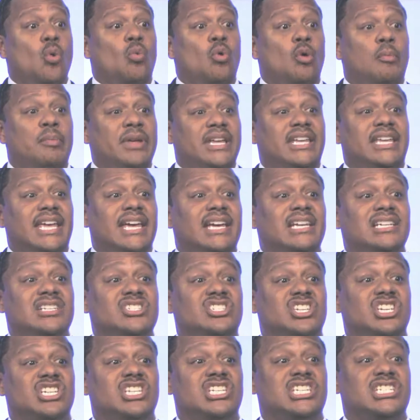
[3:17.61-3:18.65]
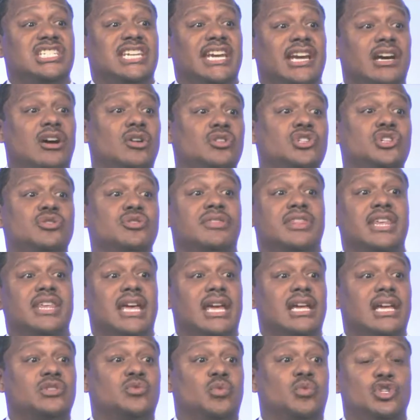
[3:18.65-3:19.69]
will begin to tell you
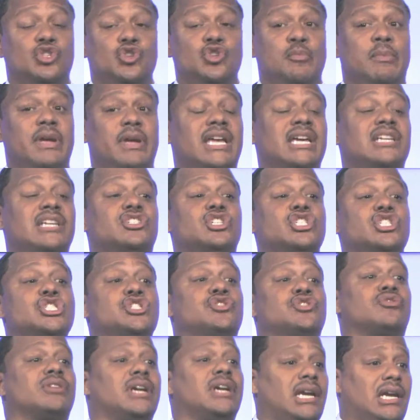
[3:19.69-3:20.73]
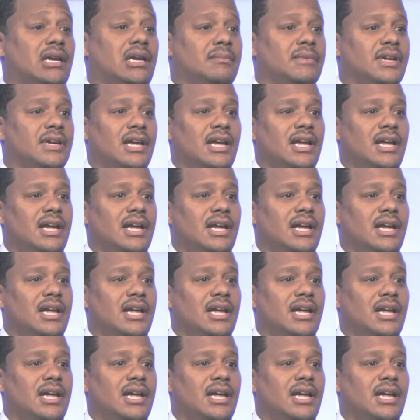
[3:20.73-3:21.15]
things when you begin to dream